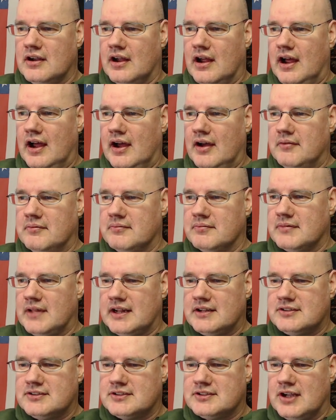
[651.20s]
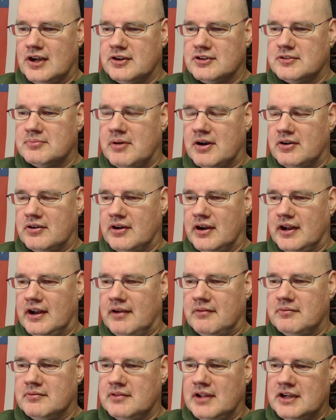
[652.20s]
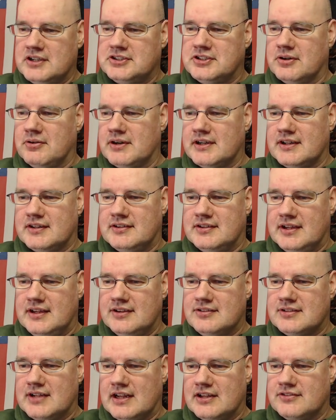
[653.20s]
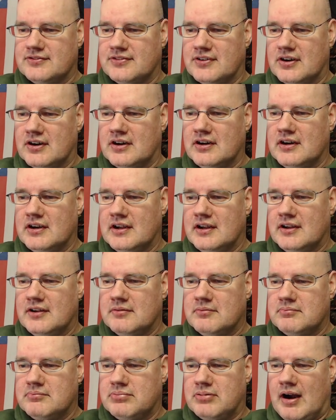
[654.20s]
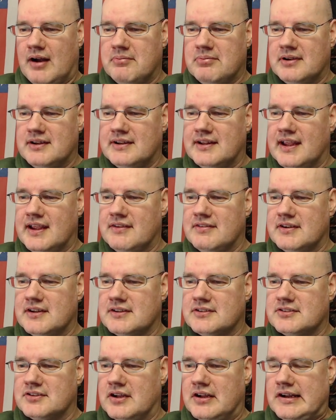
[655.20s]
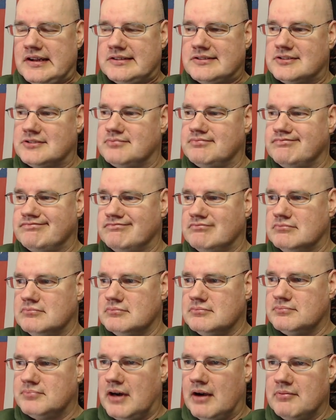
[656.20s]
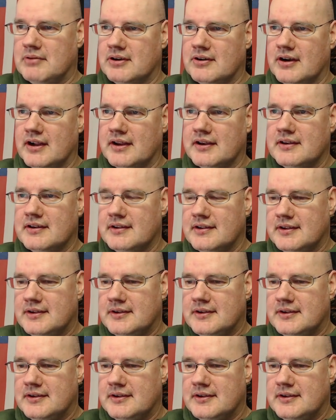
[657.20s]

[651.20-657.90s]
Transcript: That sounds about right. I'm not sure what a D stands for. Probably David, so that's probably right.